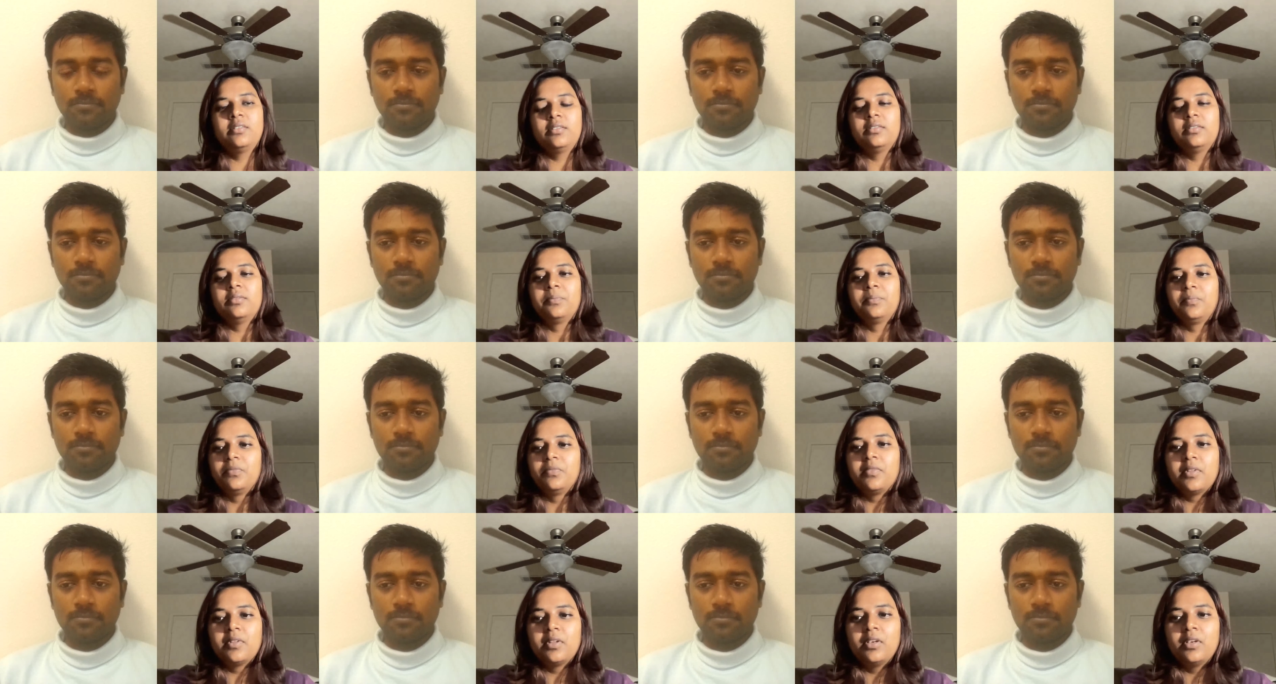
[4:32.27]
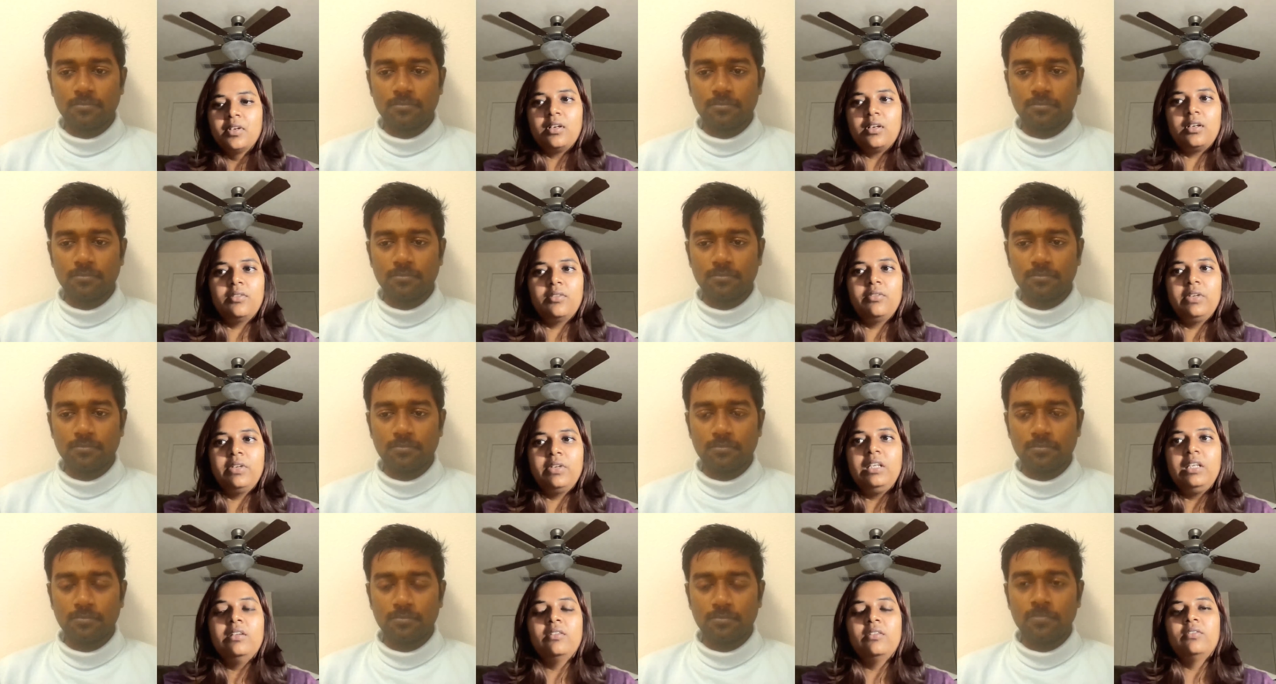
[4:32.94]
Speaker 1: so
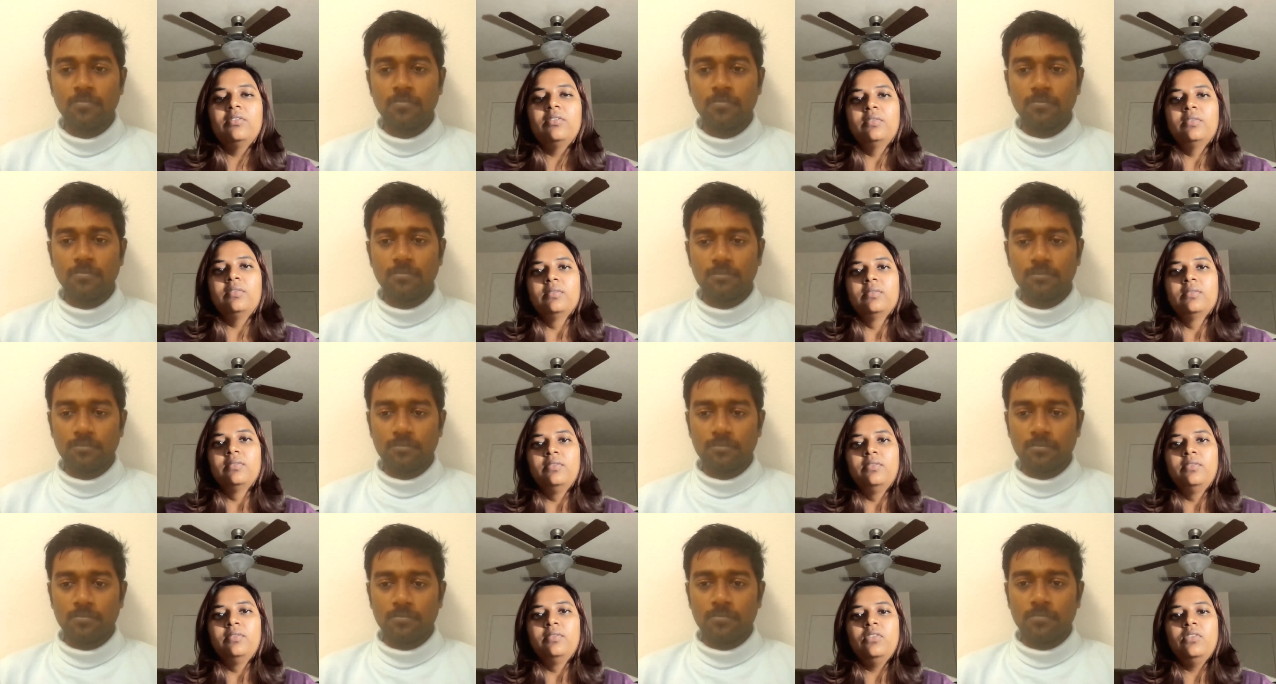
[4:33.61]
uh, we